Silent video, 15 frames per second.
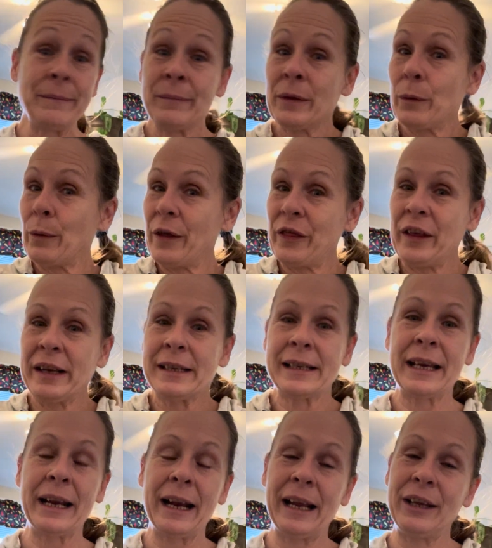What things
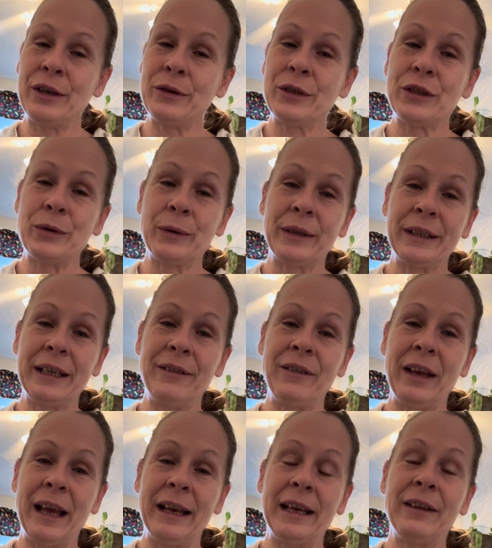can I use to
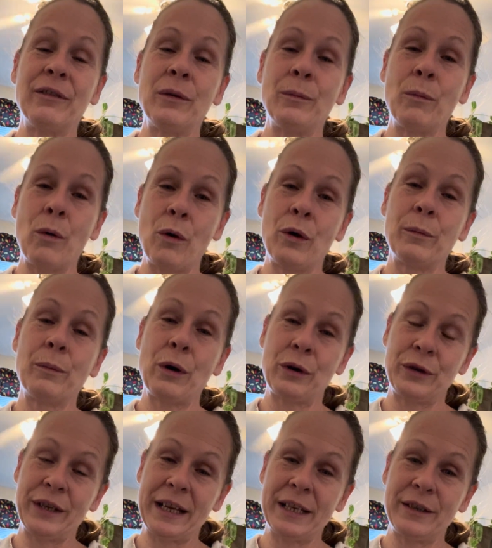alleviate even more
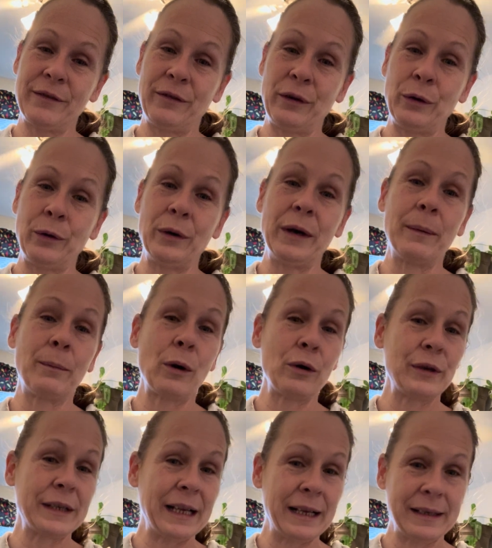processed food and
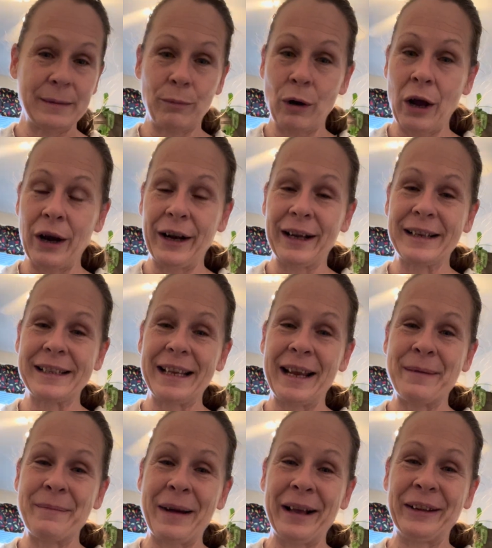processed products
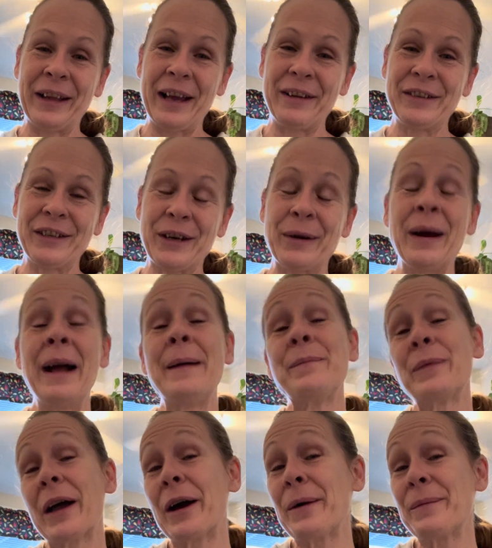in my life? So
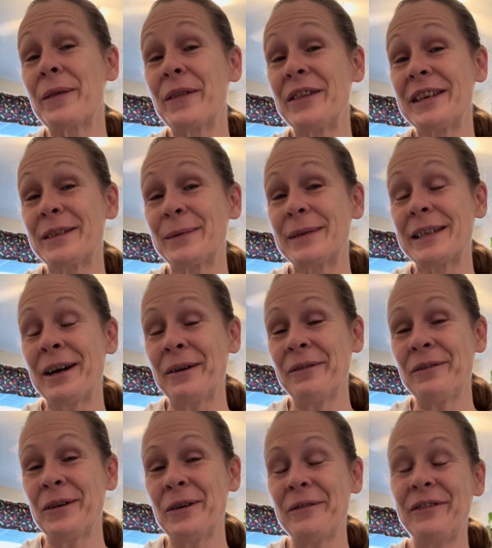I hope that this was
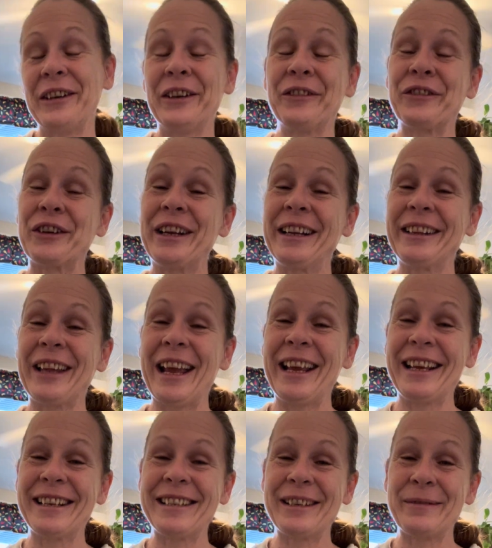helpful. Feel free to like
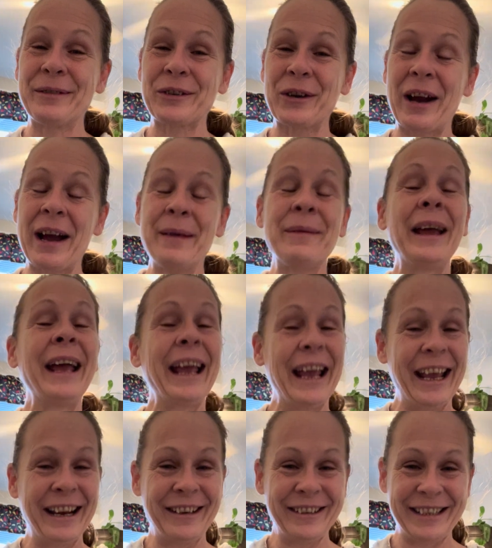and subscribe,
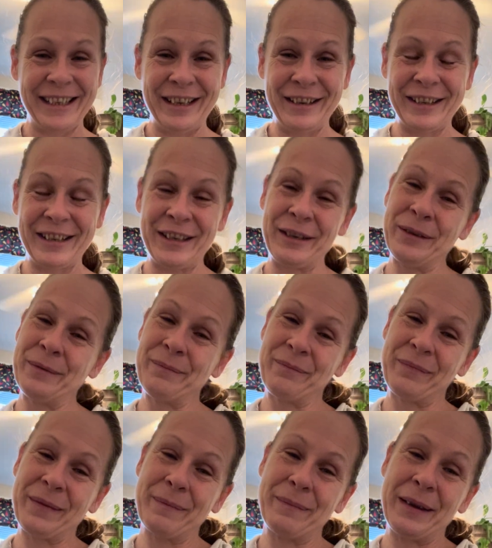and I'll see you soon.
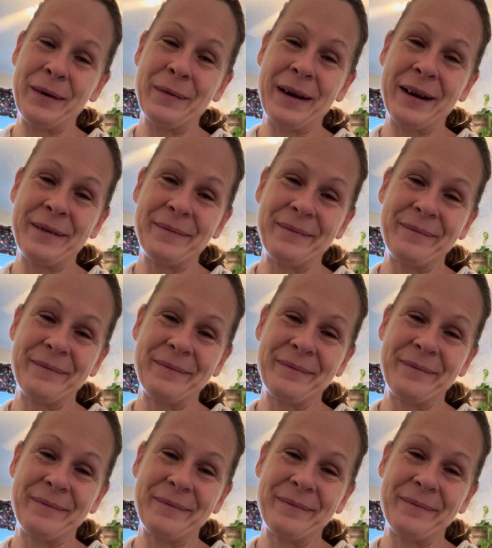Be well.